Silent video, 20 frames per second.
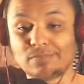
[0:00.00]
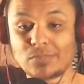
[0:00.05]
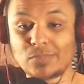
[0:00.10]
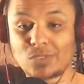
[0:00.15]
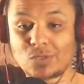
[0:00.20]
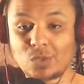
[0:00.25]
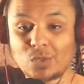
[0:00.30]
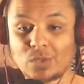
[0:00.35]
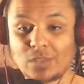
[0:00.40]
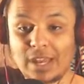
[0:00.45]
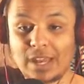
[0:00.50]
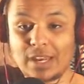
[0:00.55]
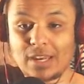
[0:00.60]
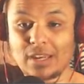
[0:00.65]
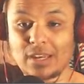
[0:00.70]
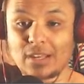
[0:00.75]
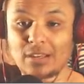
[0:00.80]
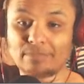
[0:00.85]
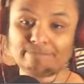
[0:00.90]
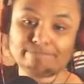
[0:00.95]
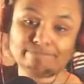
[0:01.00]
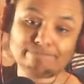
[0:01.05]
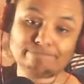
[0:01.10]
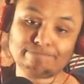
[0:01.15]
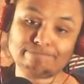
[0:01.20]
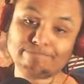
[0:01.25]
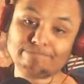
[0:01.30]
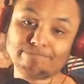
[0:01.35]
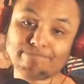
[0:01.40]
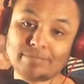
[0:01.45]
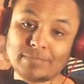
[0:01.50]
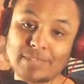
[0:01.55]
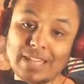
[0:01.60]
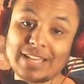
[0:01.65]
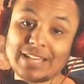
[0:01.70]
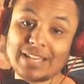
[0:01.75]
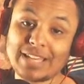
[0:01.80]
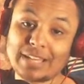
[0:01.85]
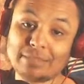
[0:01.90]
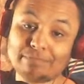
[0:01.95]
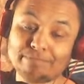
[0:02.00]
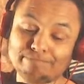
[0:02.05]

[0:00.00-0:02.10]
Till then, take care.